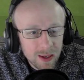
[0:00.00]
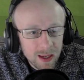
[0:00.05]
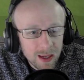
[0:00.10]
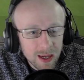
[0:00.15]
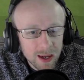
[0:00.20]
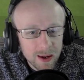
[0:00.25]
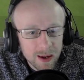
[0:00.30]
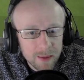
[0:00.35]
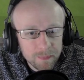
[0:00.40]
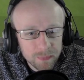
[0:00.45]

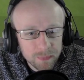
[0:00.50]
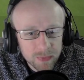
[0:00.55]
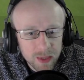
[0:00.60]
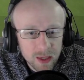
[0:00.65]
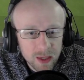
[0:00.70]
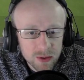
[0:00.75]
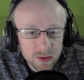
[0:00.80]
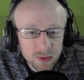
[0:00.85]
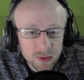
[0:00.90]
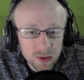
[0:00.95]

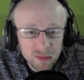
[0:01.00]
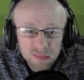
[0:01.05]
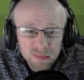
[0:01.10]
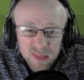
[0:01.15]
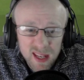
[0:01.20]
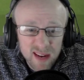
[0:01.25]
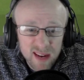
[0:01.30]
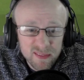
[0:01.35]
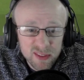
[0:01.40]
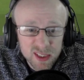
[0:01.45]
There's
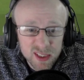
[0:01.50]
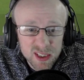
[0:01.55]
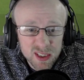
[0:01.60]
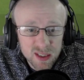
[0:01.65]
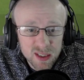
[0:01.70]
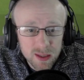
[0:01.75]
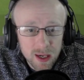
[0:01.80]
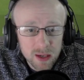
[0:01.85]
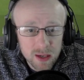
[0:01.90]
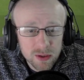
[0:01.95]
the average
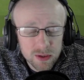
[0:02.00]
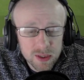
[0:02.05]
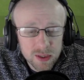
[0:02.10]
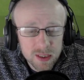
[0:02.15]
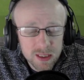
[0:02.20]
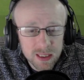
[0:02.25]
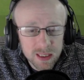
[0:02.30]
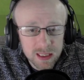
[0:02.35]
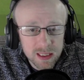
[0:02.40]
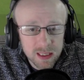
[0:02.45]

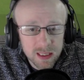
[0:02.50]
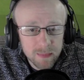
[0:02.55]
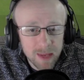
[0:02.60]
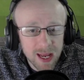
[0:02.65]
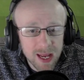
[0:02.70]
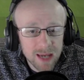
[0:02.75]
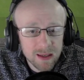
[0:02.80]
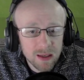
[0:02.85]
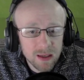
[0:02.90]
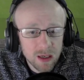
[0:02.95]
960
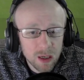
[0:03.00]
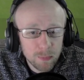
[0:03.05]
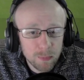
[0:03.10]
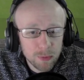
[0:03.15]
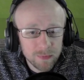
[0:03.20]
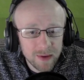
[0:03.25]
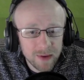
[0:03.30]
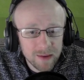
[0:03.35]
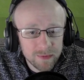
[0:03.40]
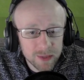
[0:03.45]
men,
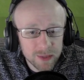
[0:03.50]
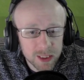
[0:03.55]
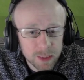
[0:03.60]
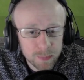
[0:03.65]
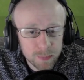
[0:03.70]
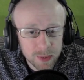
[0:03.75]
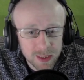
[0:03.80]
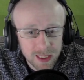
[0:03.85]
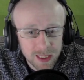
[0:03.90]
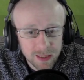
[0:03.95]
above average
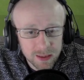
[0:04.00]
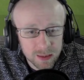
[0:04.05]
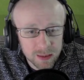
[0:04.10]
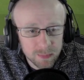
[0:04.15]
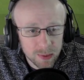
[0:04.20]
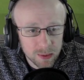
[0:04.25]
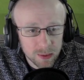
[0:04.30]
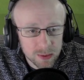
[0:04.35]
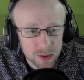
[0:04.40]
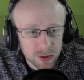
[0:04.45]
protected
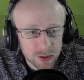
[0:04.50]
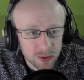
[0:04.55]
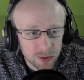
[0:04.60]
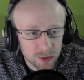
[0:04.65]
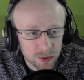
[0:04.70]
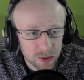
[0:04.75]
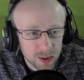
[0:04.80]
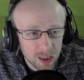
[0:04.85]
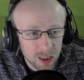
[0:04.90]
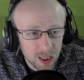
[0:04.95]
bow
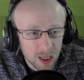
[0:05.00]
sword.